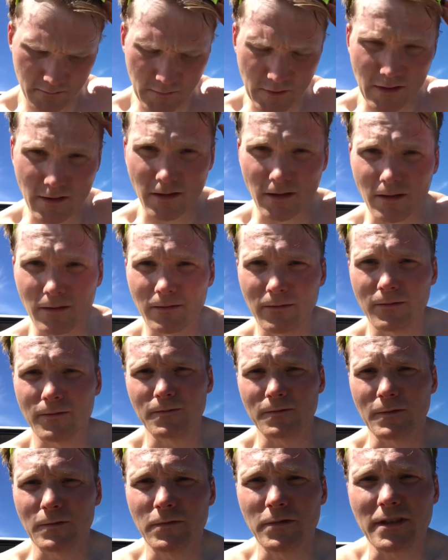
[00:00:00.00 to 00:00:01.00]
So,
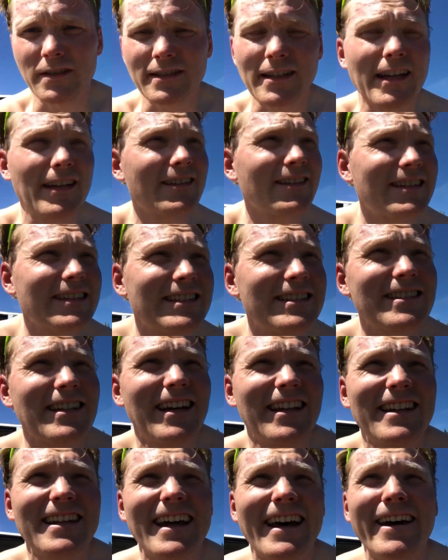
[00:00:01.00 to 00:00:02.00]
when that is
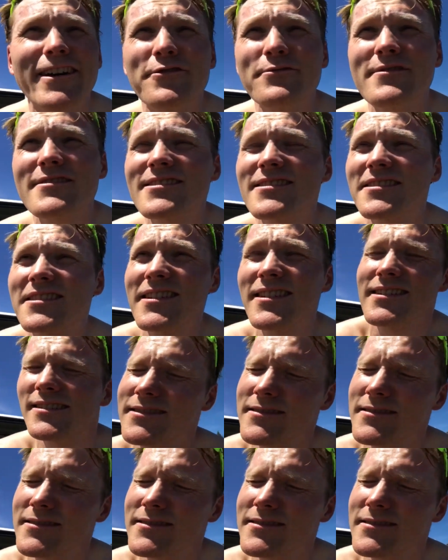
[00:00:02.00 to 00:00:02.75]
announced,